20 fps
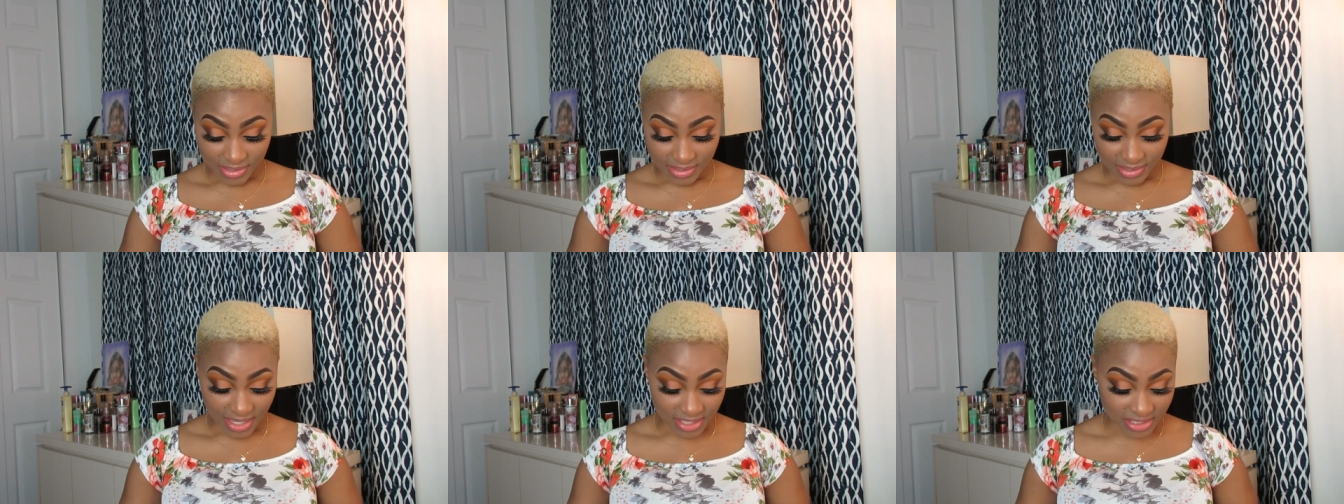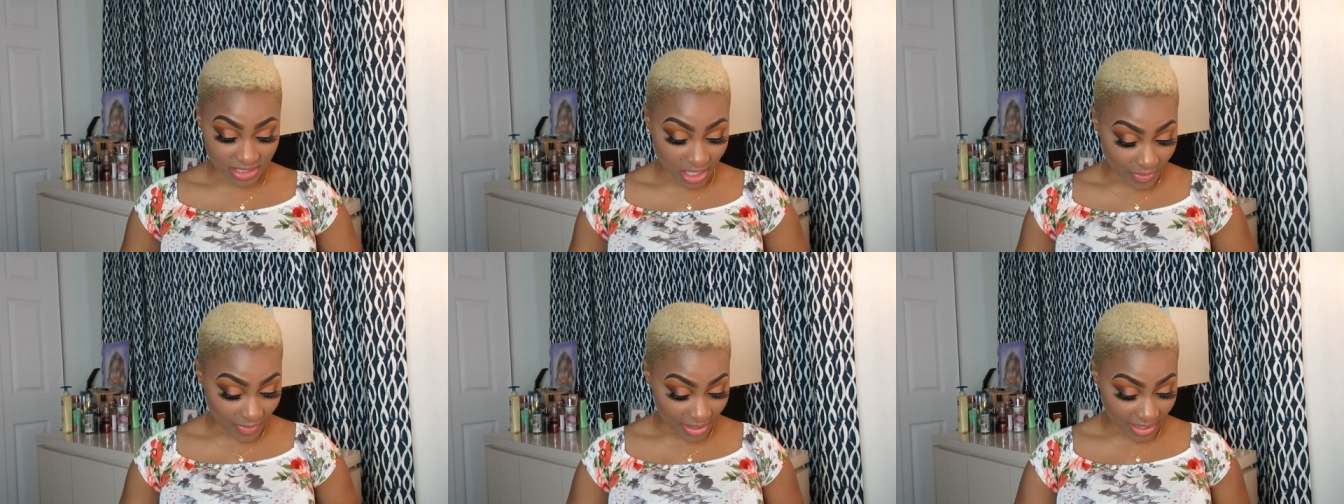
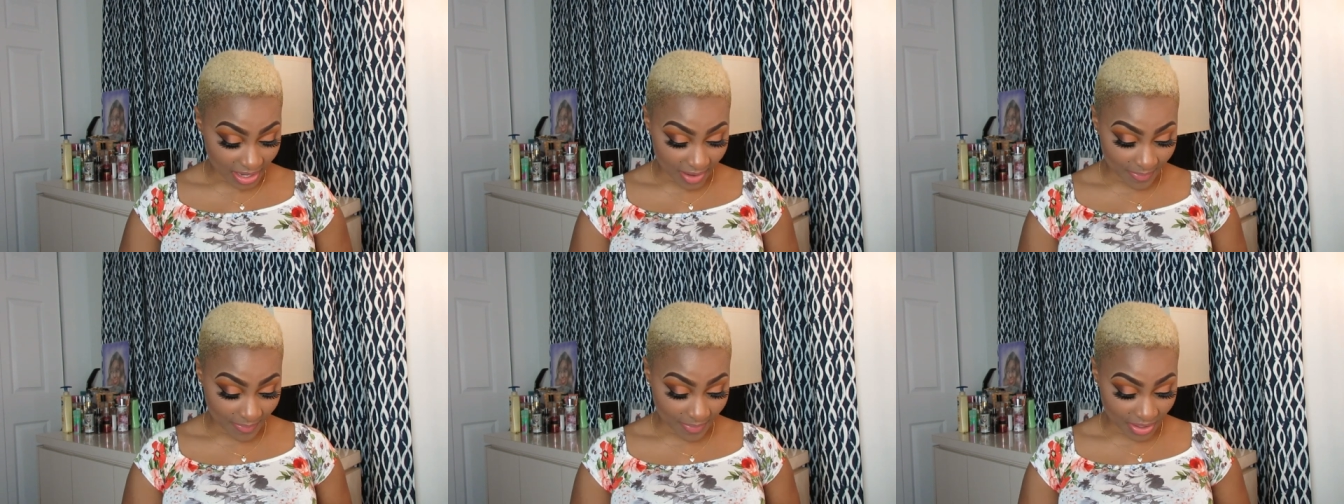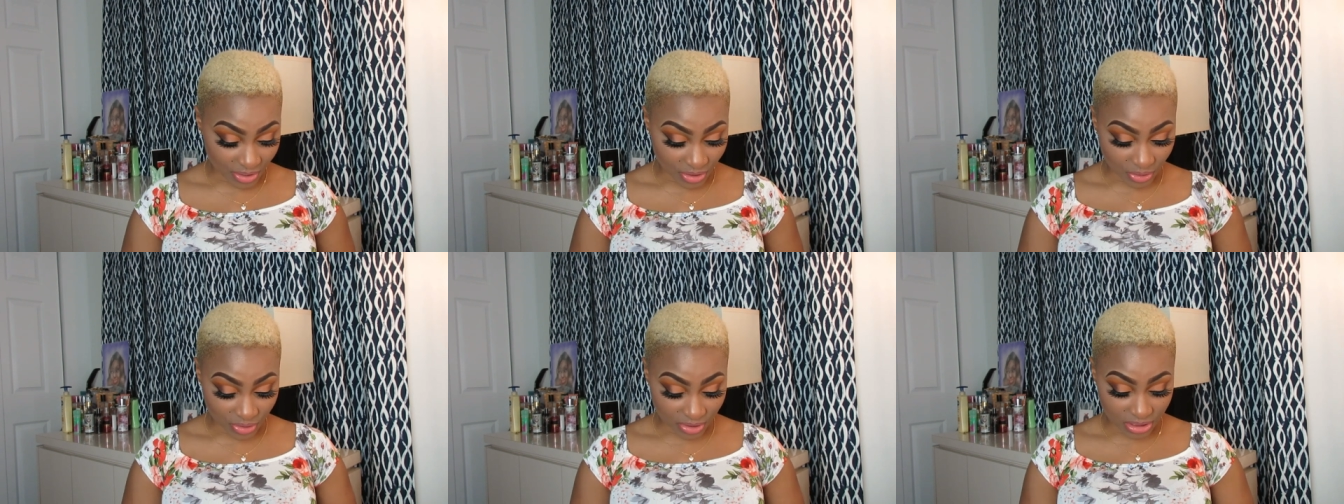That's how I like my
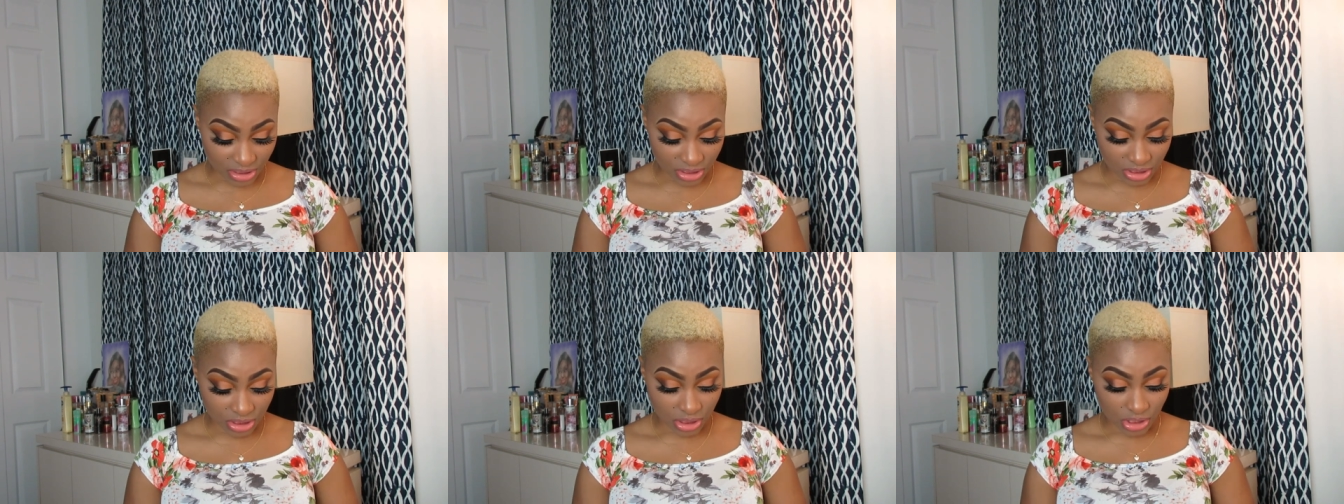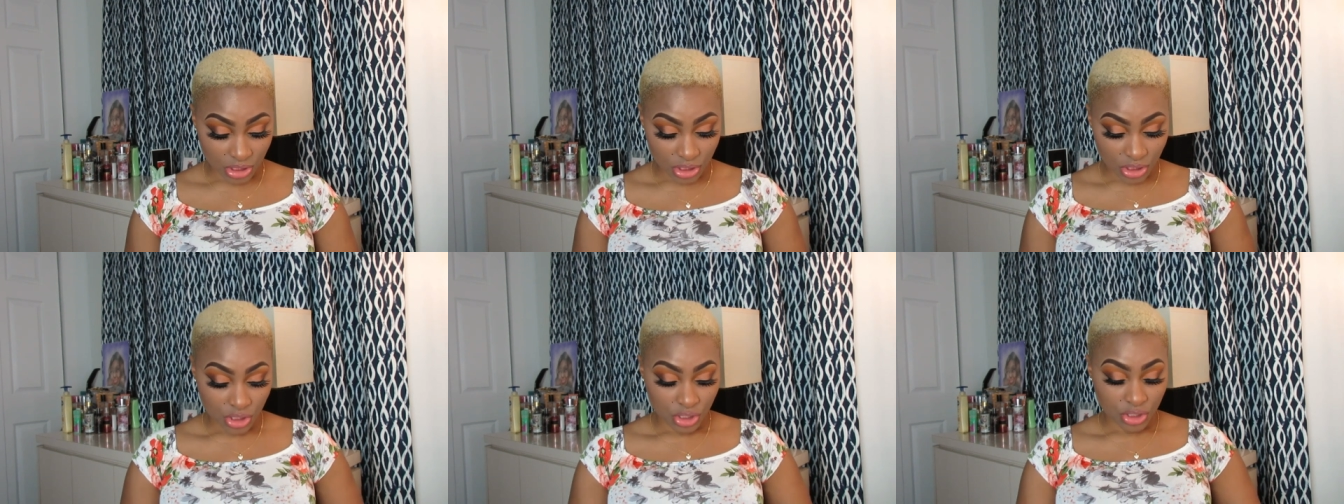units.
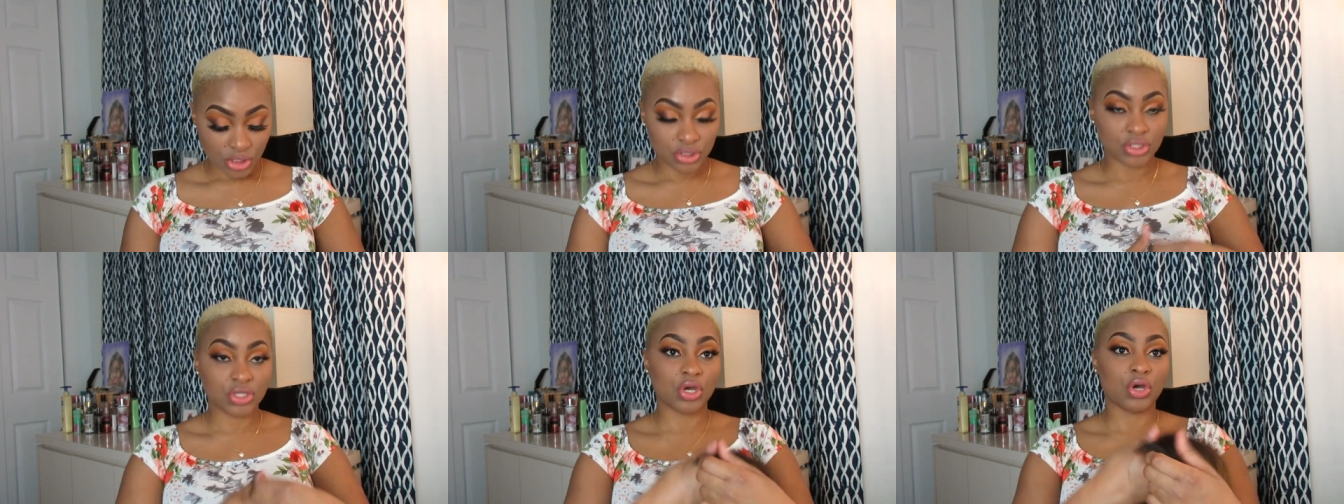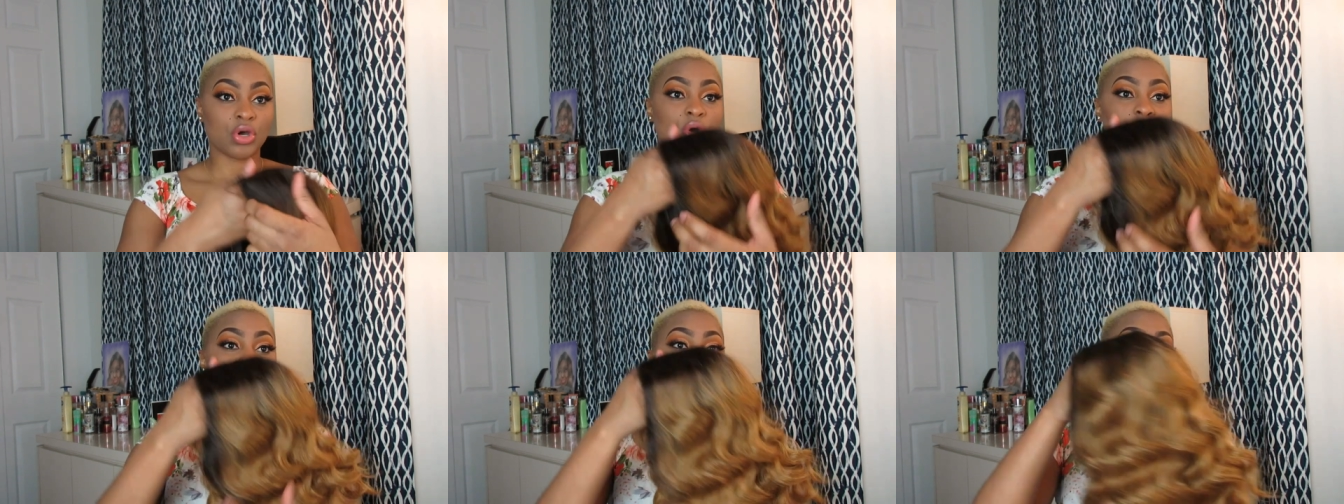
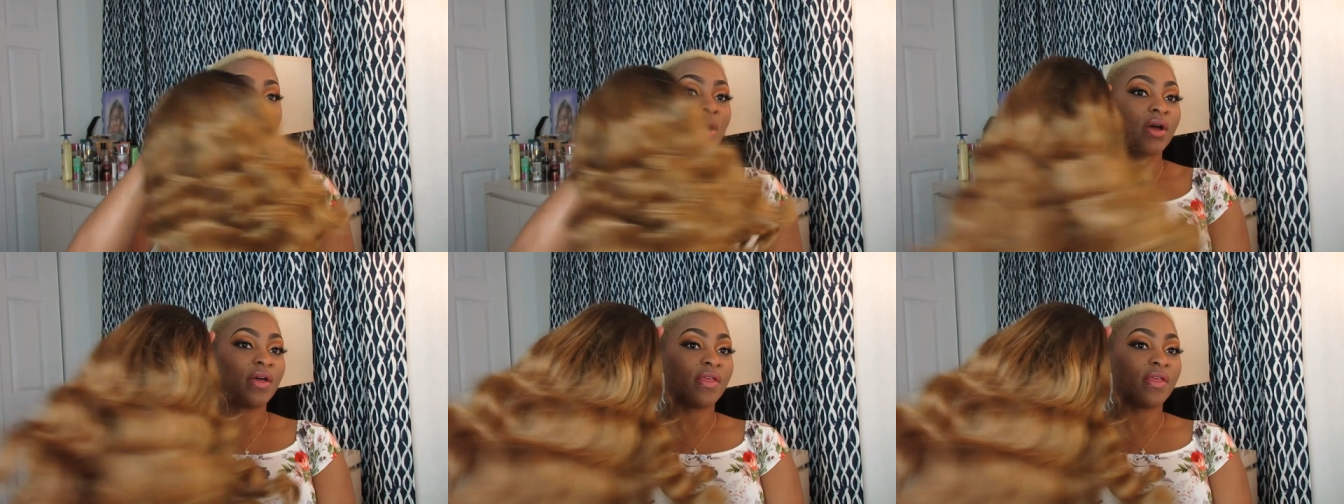So